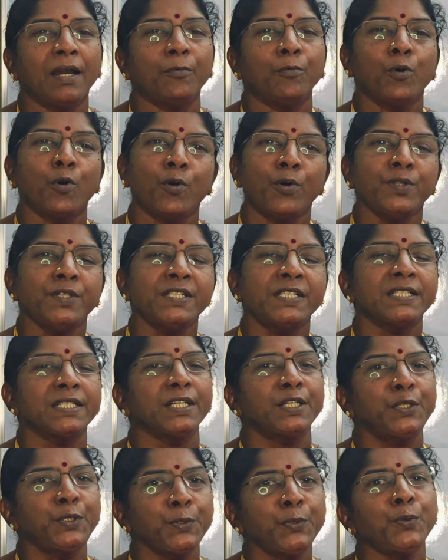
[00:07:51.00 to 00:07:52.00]
owns
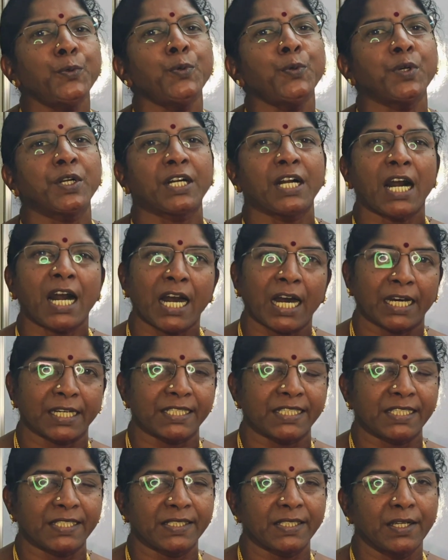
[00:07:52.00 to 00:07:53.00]
two
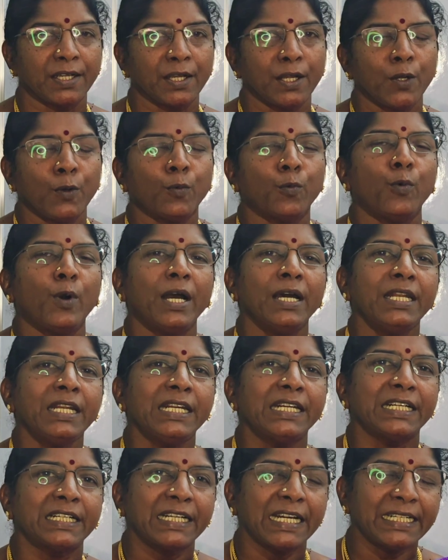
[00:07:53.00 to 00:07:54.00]
cars,
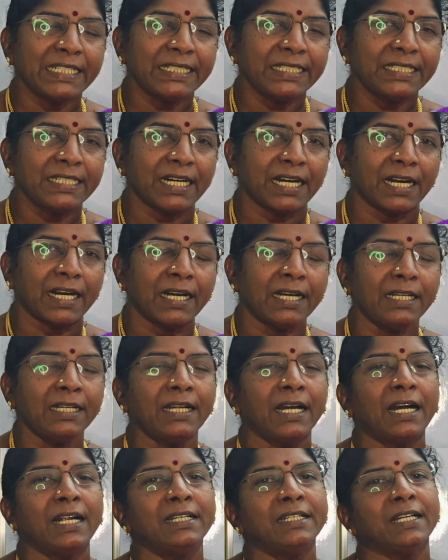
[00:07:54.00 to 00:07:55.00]
one red car
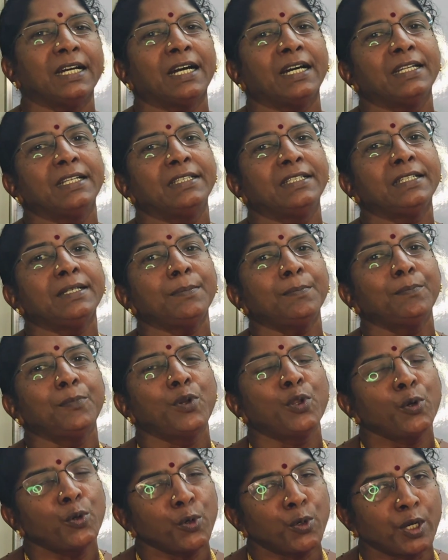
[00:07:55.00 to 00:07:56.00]
and another
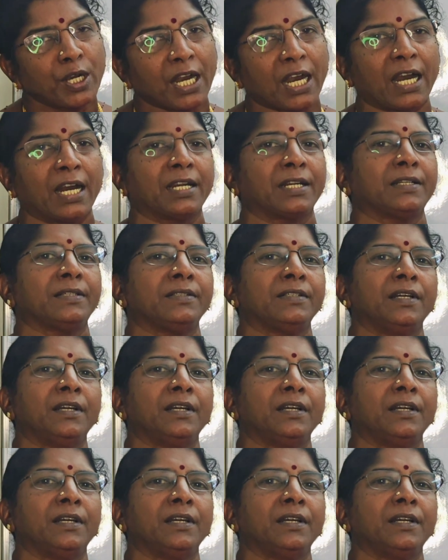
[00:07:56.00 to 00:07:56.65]
blue car.